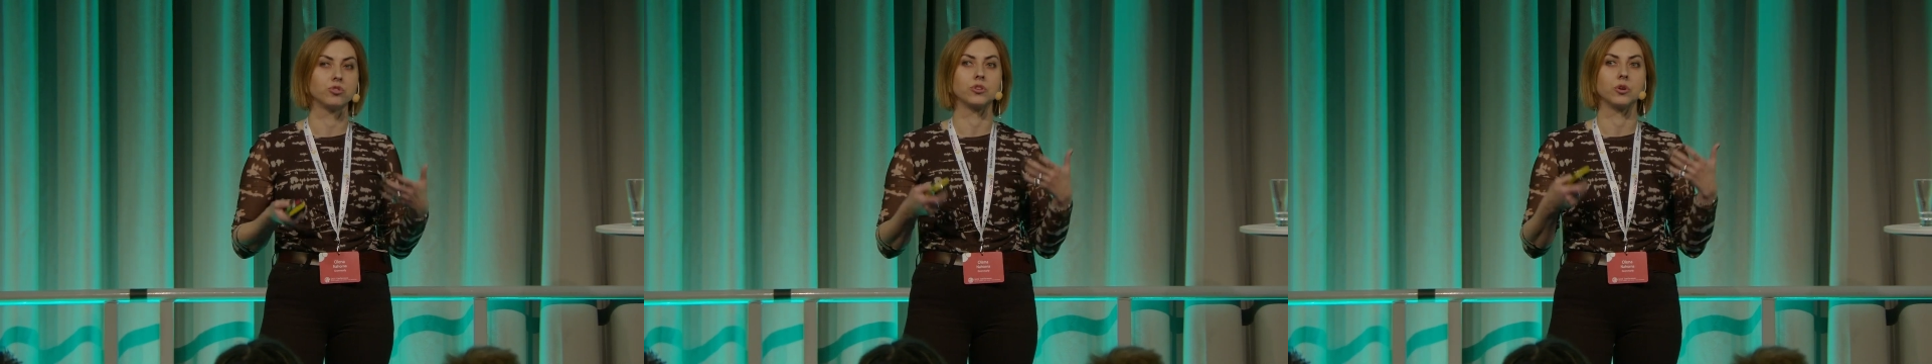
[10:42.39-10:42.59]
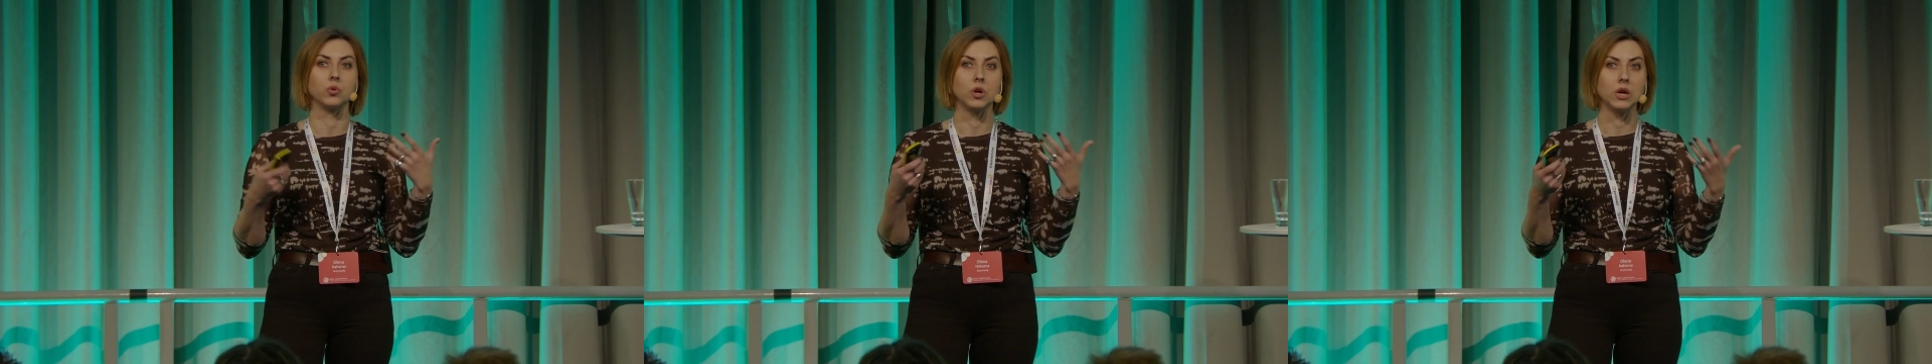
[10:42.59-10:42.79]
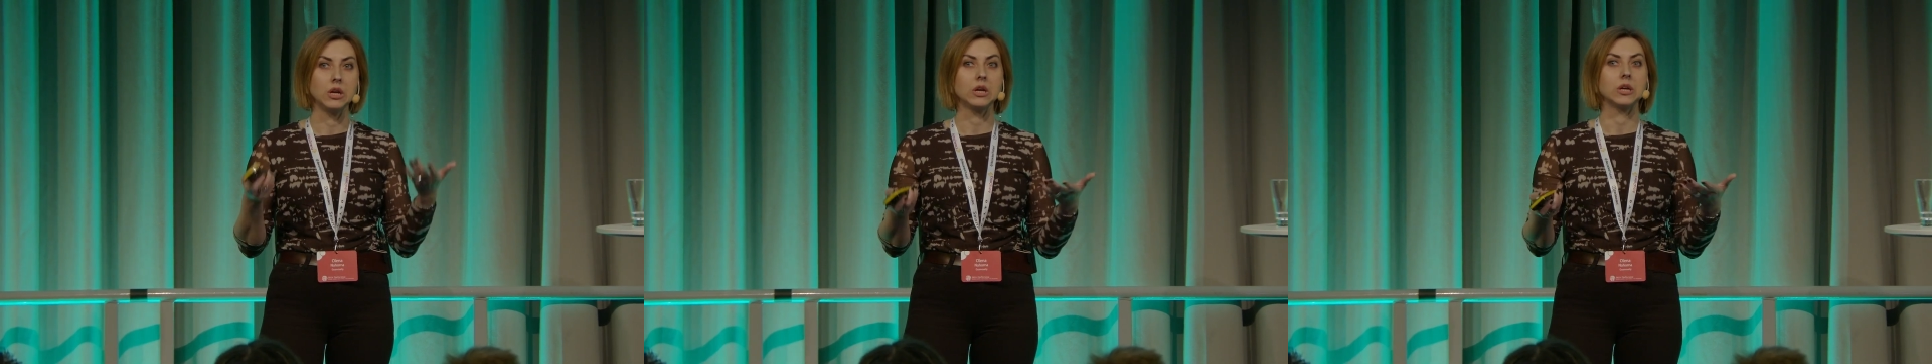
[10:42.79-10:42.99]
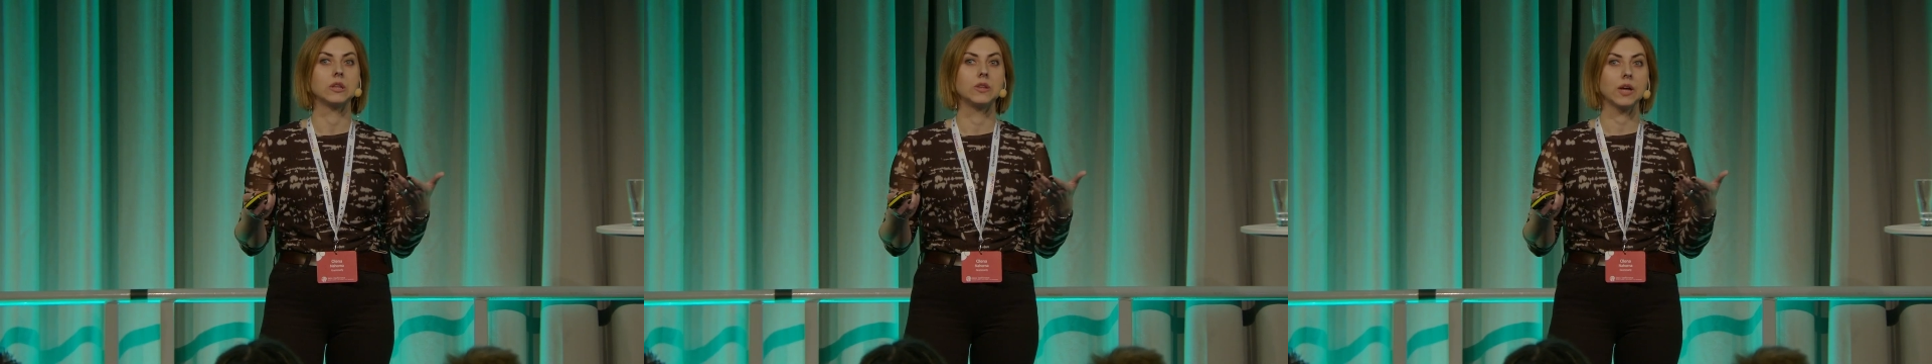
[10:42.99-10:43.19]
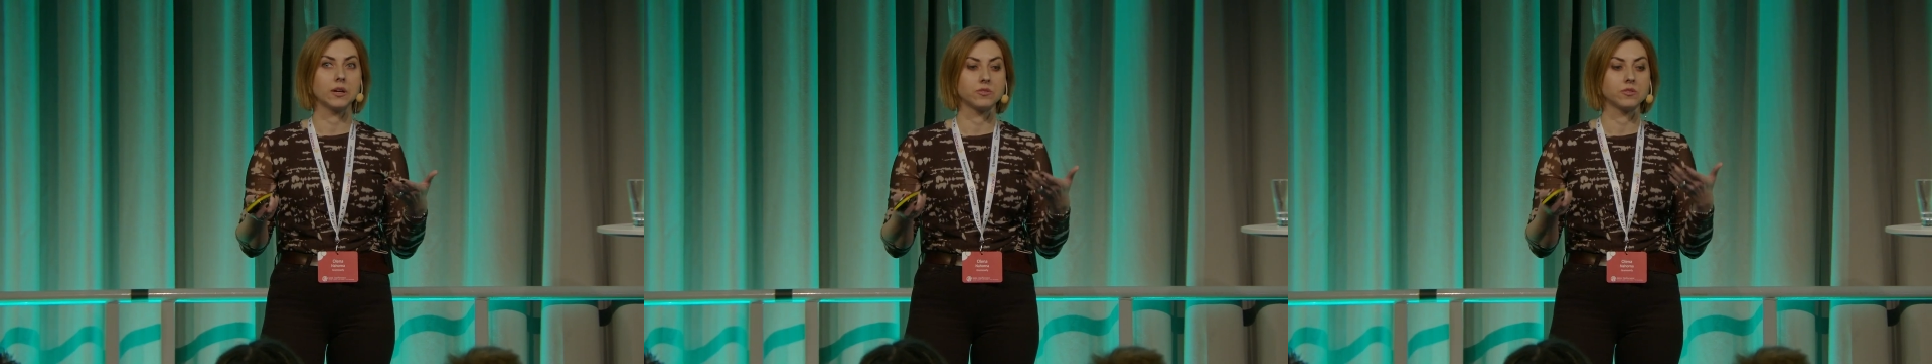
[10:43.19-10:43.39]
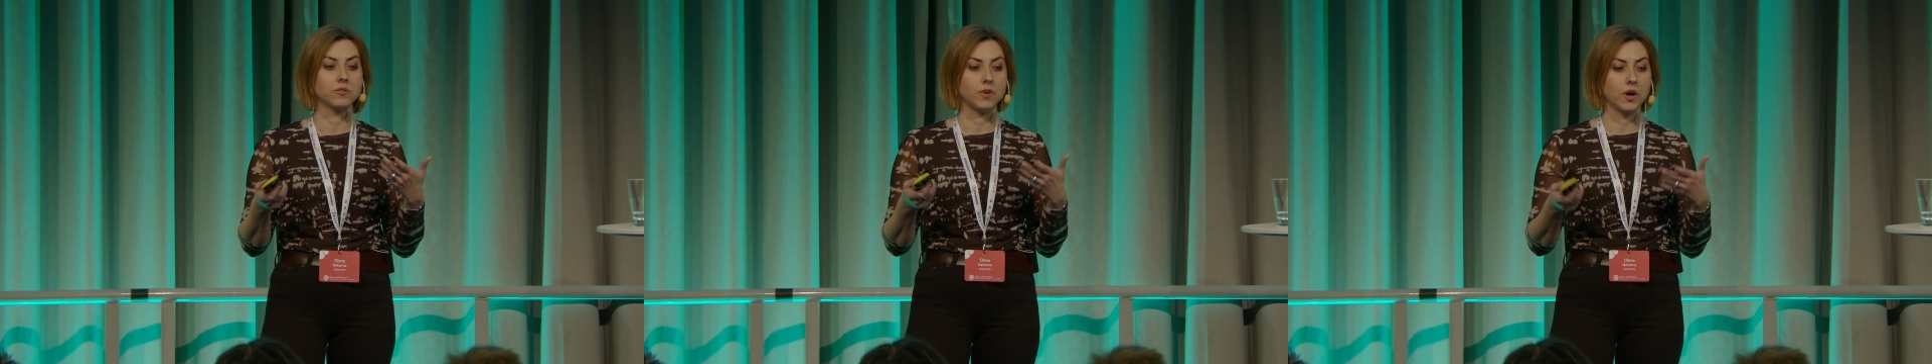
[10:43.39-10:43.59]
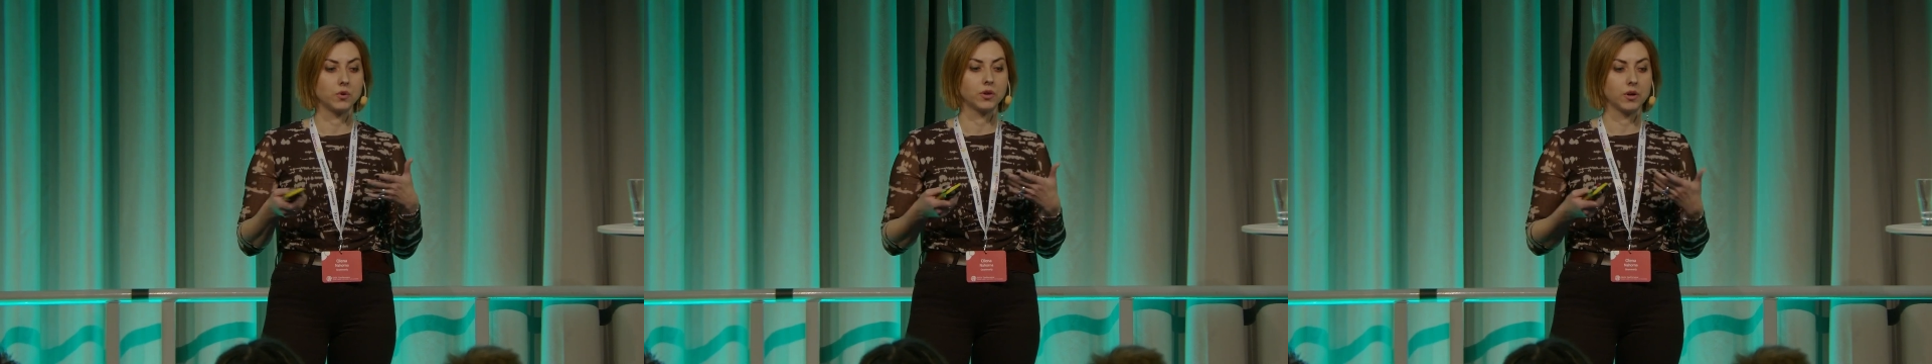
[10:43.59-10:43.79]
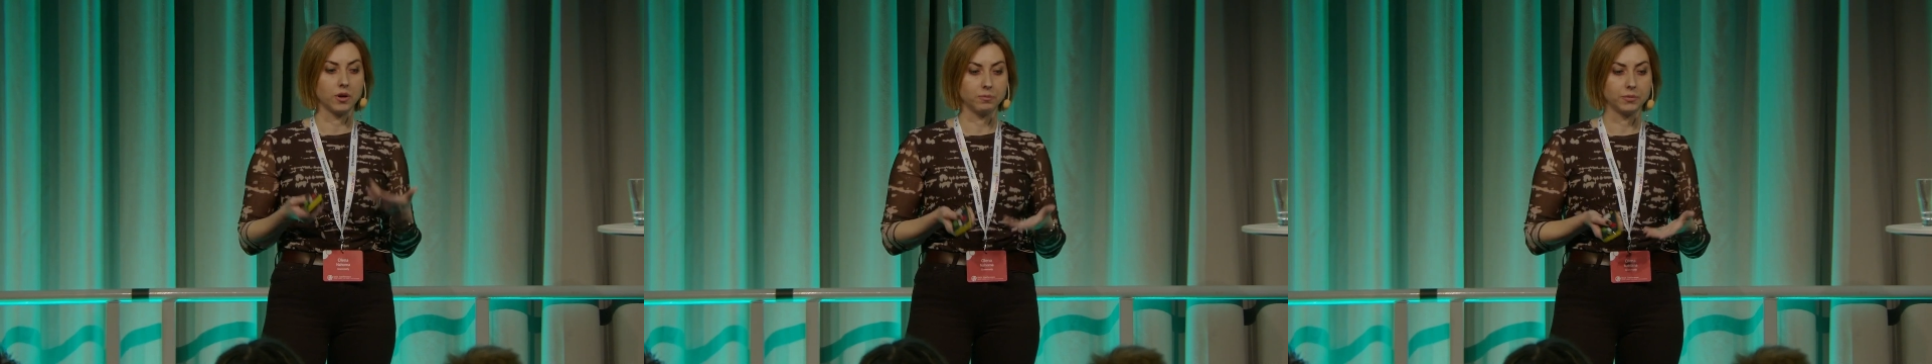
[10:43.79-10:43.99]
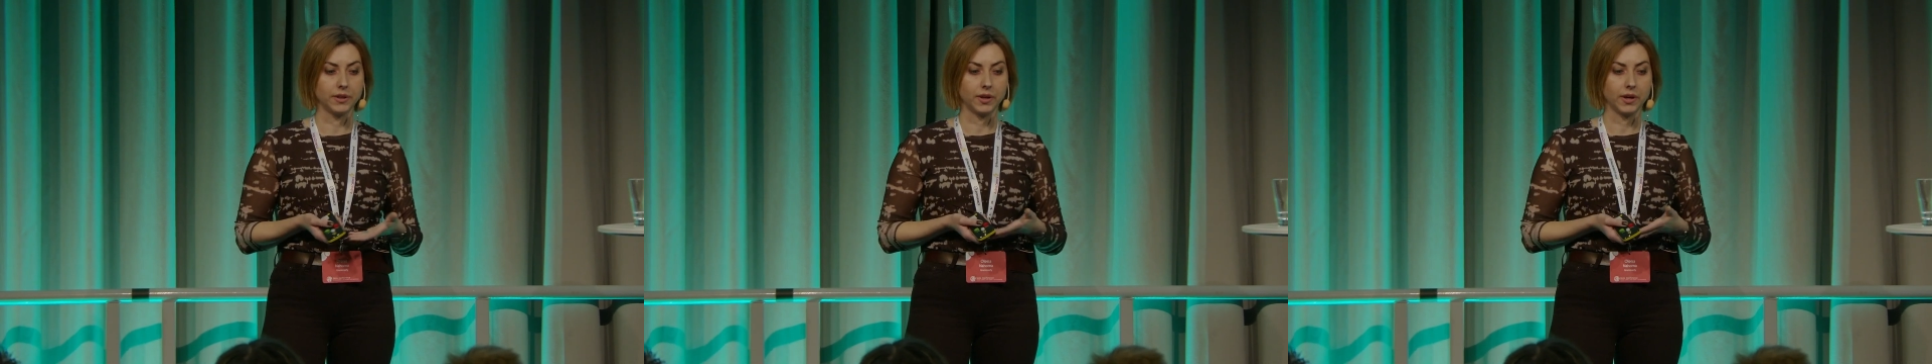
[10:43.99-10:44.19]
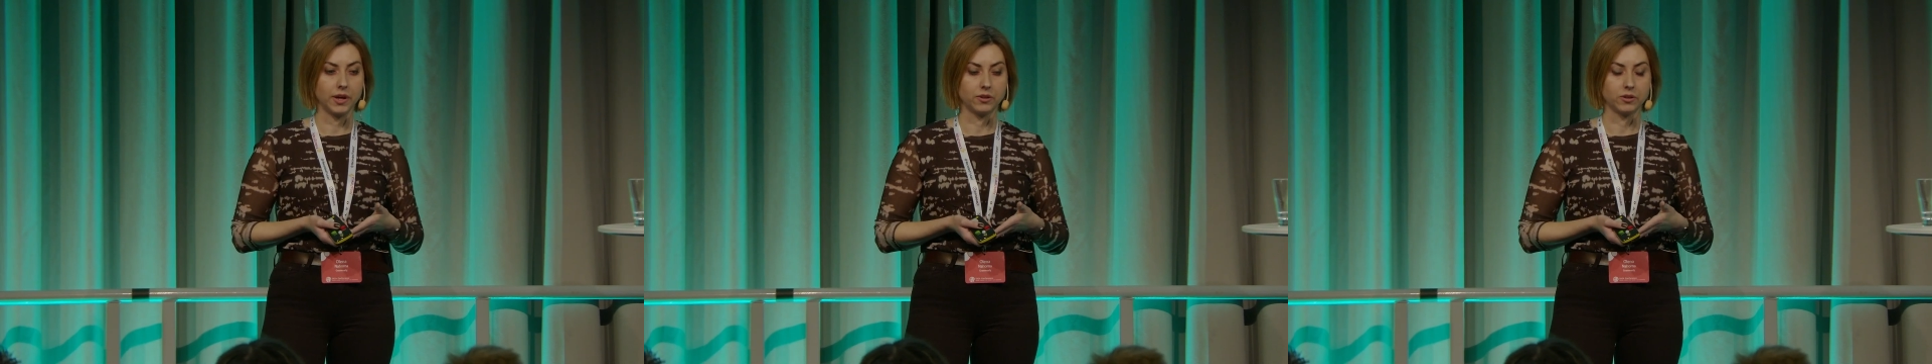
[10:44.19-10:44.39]
So that's very
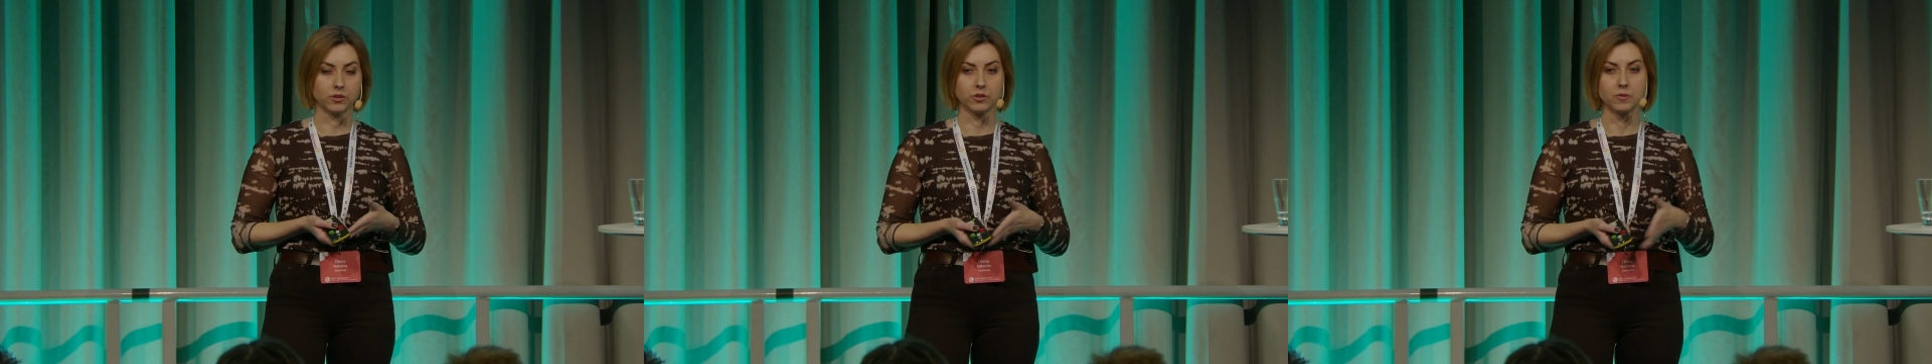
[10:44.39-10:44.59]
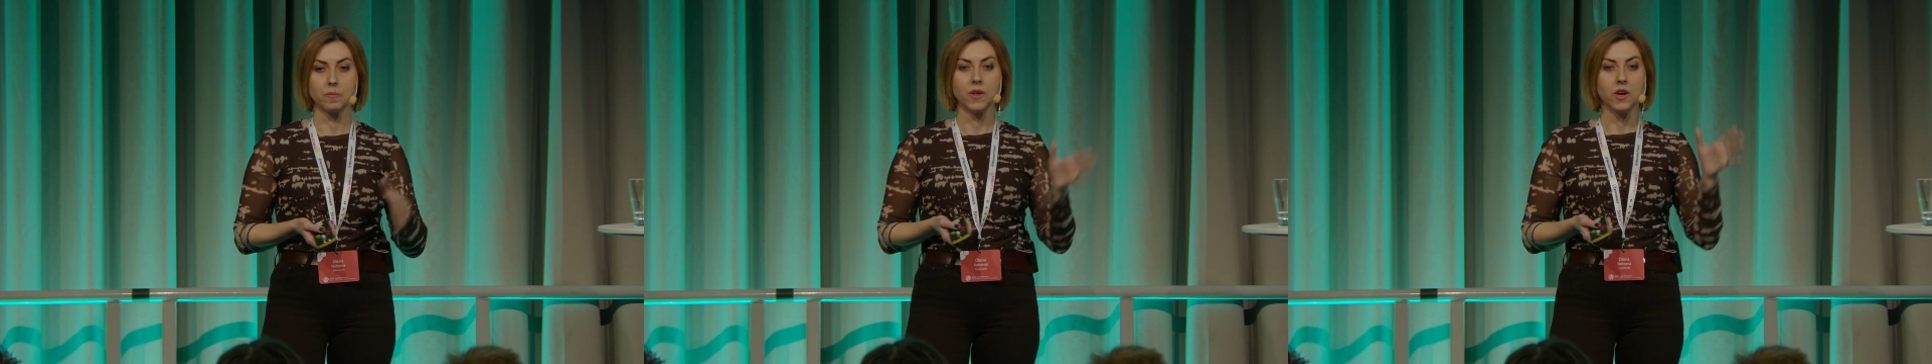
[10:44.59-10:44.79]
complicated.